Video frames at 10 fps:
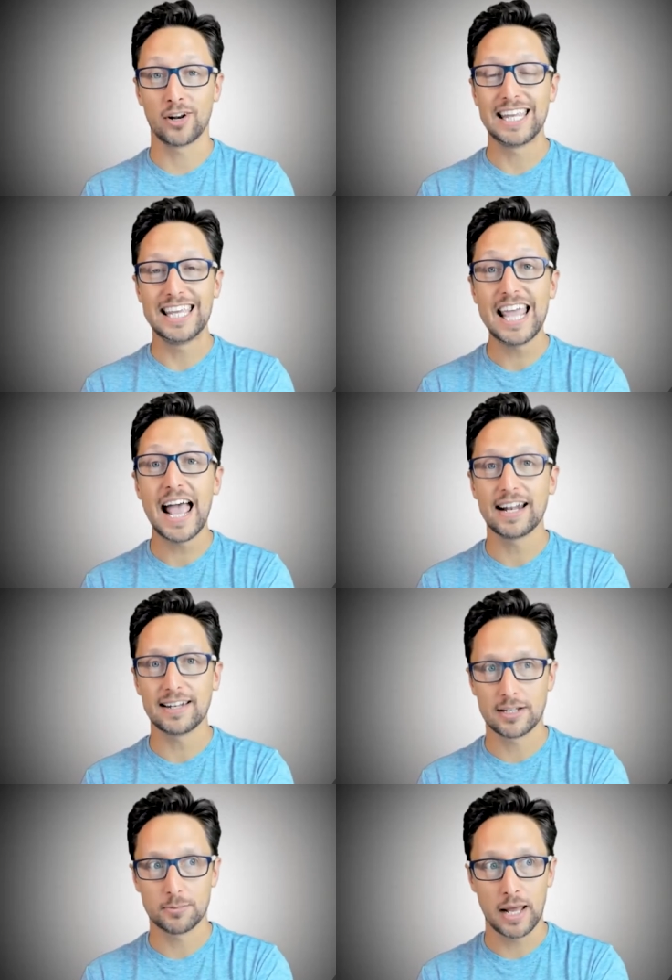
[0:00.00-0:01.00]
and he had
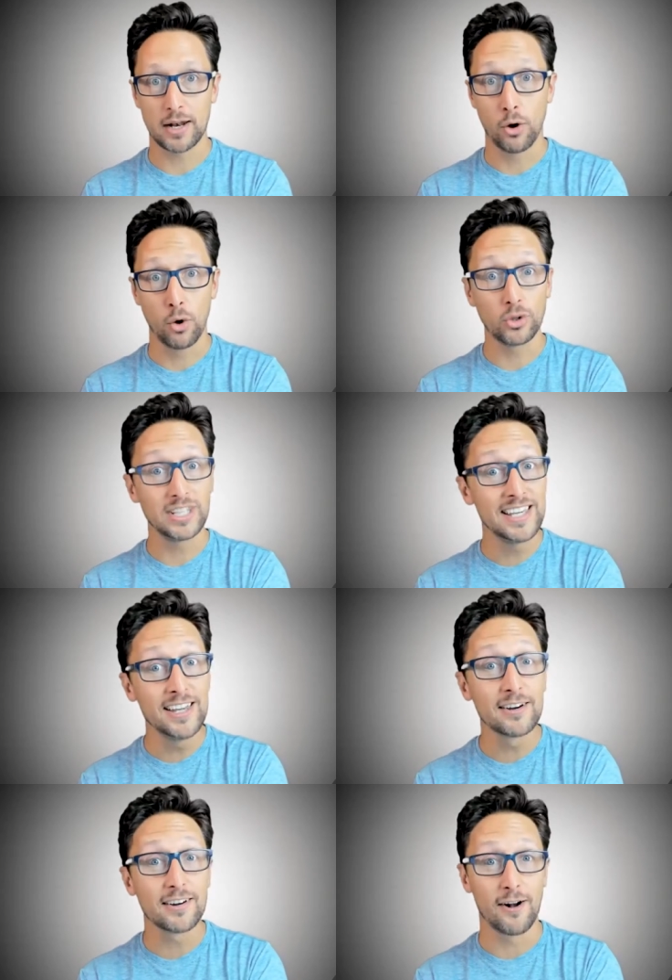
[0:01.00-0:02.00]
to spend a whole
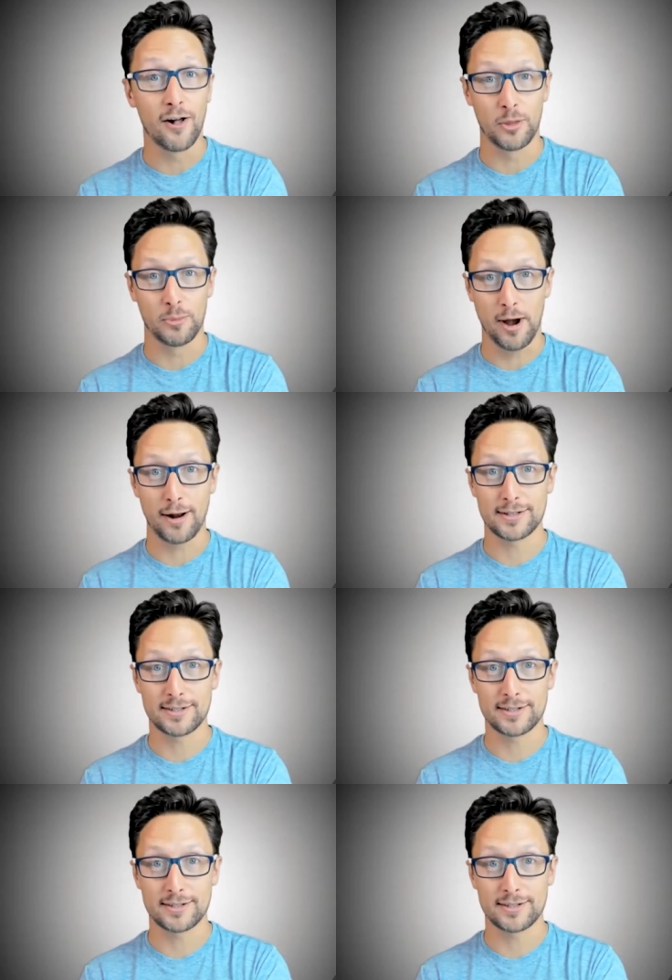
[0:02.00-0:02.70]
year on the box.